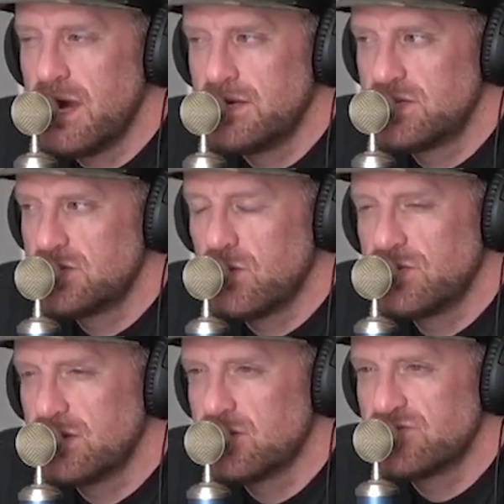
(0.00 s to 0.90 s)
I just
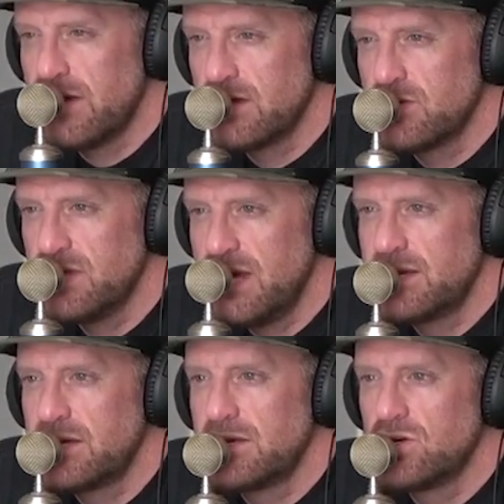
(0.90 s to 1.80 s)
don't think there's value in that
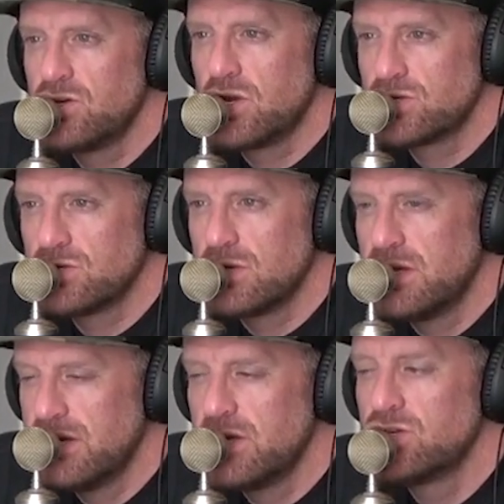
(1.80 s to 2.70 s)
at an
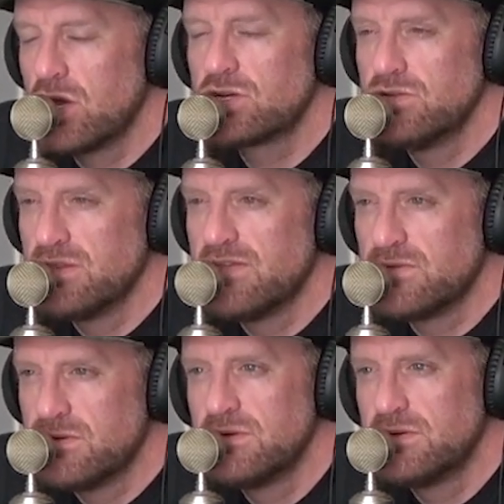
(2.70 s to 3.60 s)
introductory
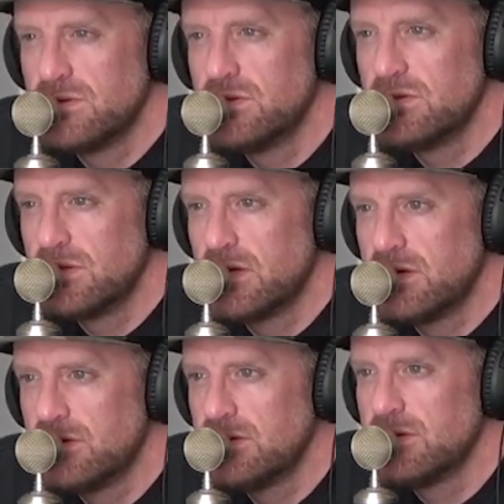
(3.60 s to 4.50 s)
level. You know?